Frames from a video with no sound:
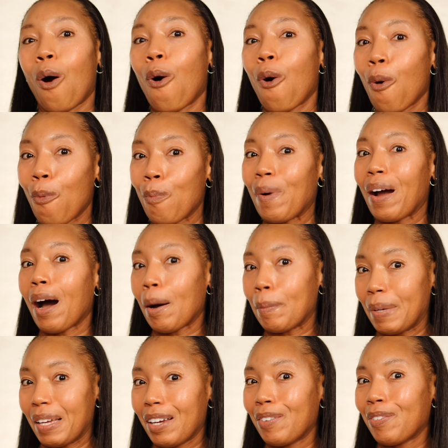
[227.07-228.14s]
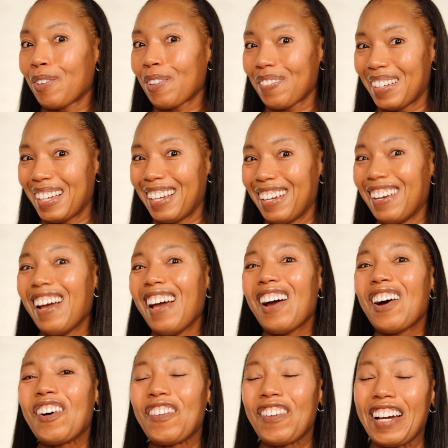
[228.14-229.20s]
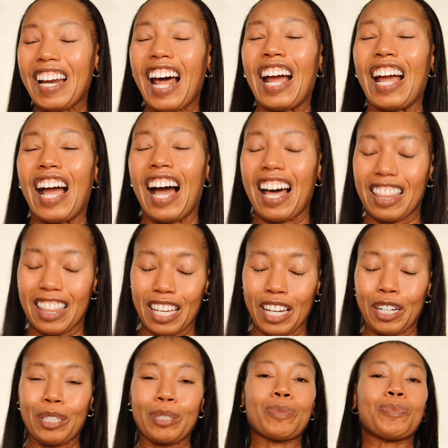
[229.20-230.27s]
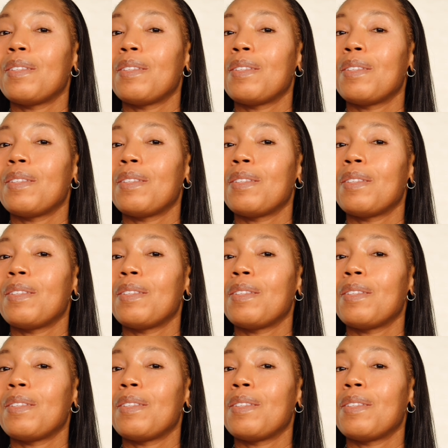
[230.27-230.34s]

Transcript: homecoming for me when I got there.